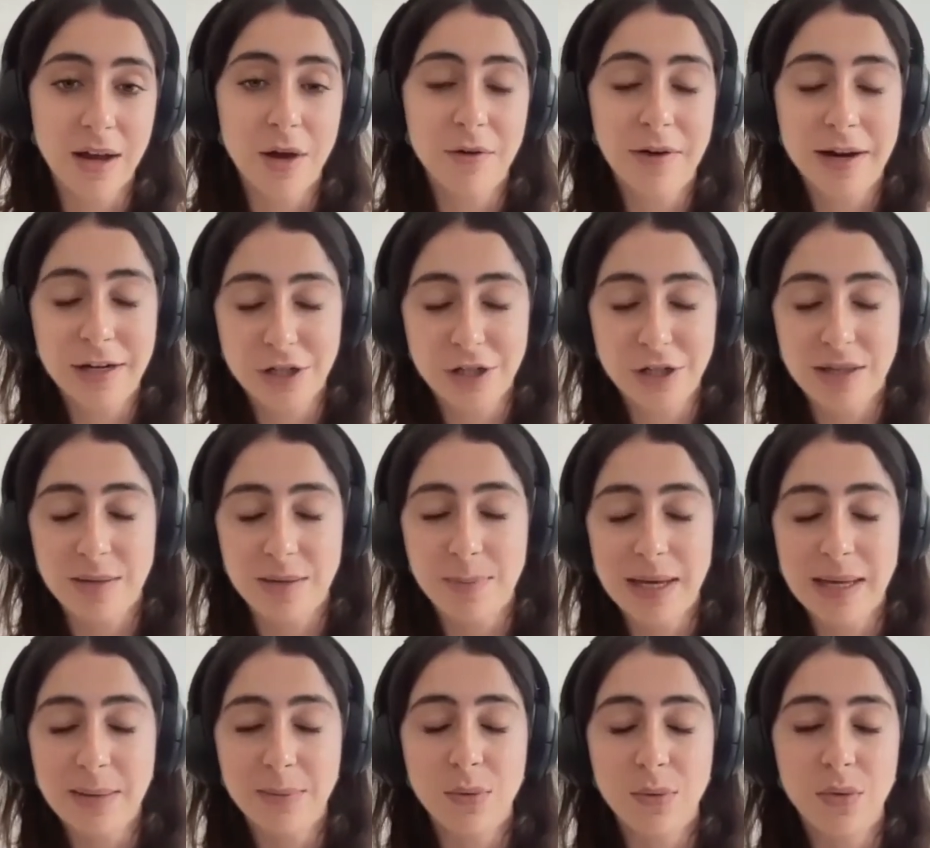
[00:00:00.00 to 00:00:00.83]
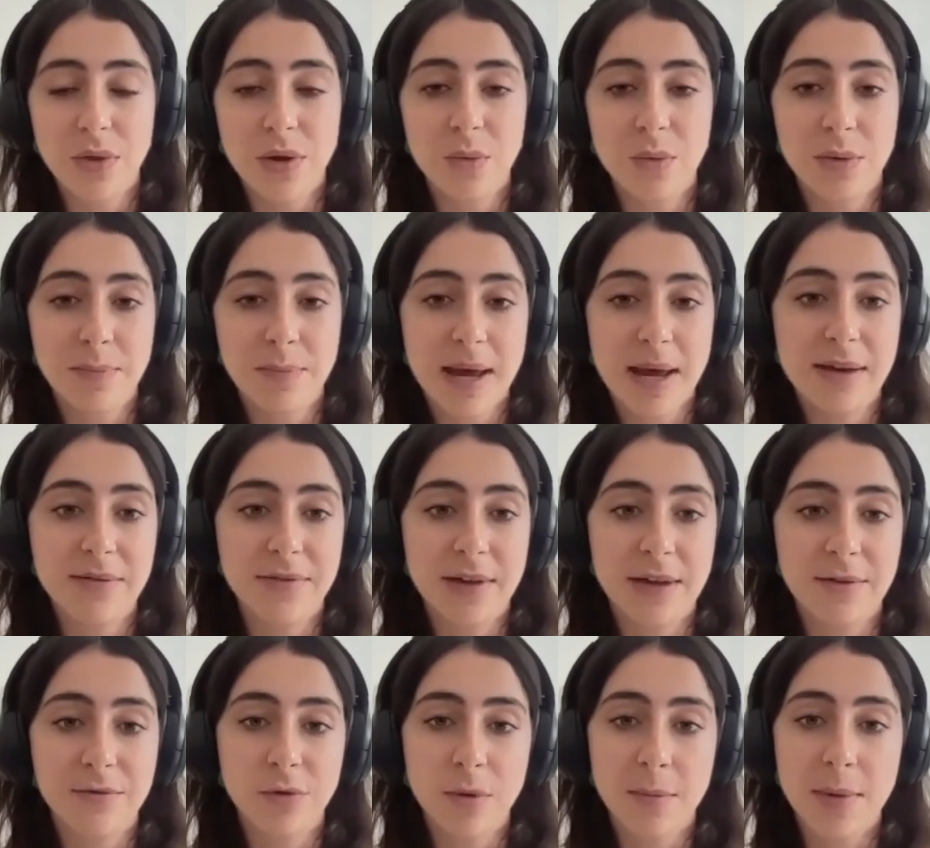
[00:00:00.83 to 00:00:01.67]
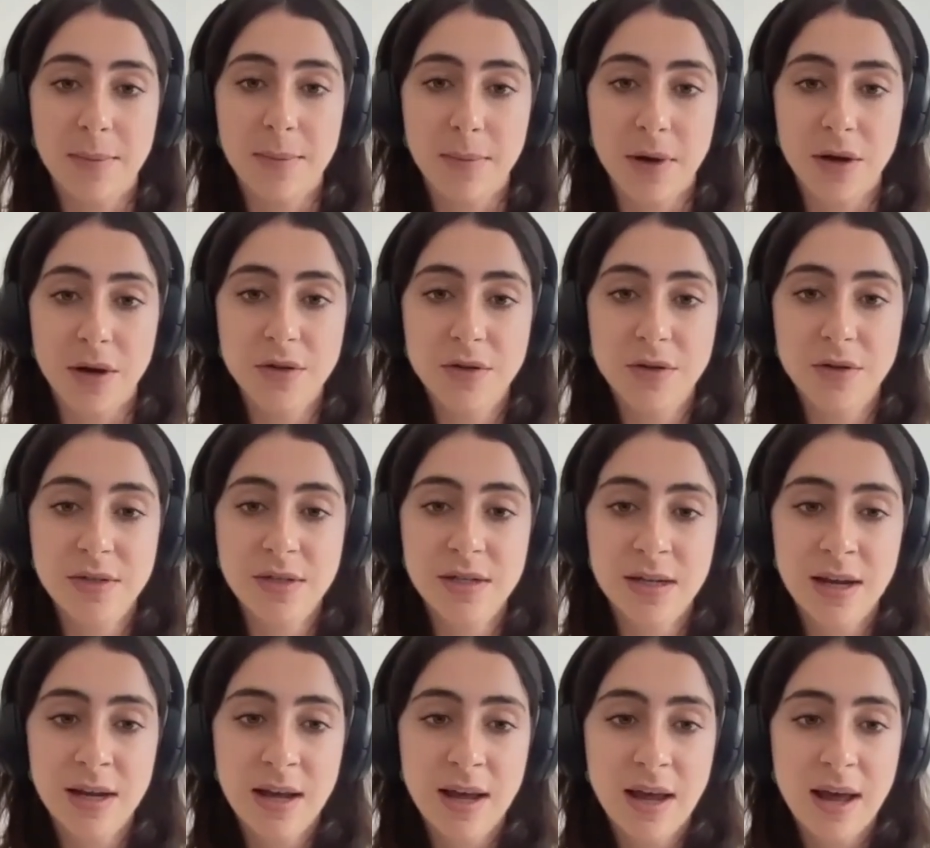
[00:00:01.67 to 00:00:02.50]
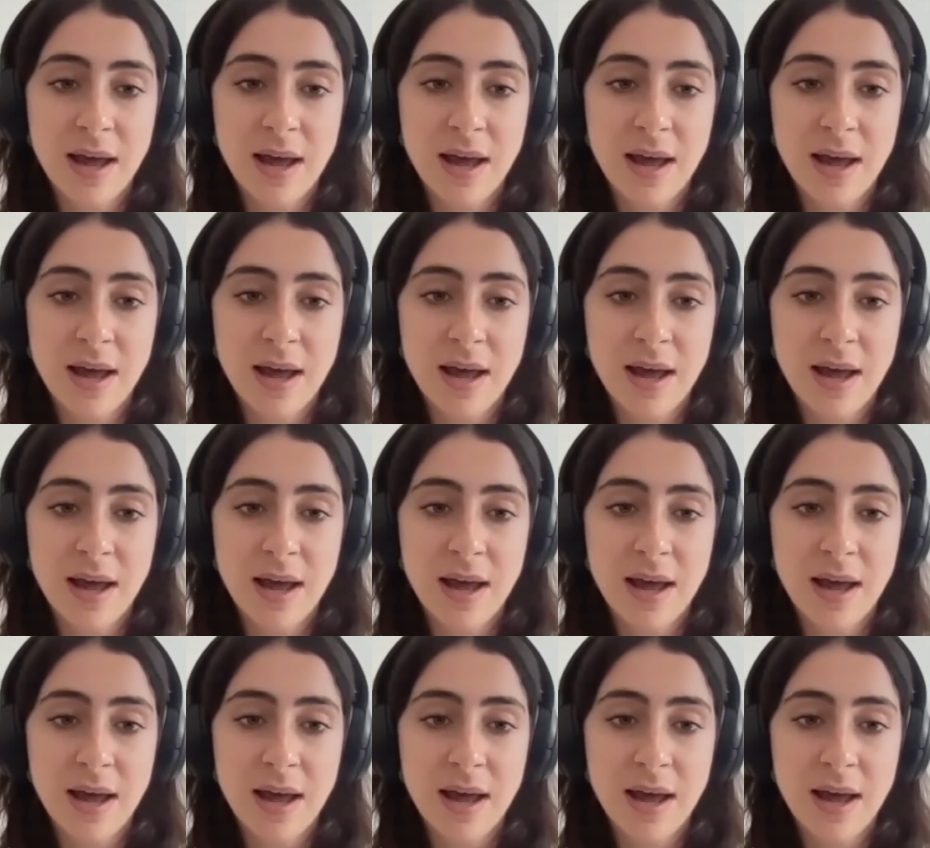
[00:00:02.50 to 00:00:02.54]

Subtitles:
are actually the people that would benefit from it most.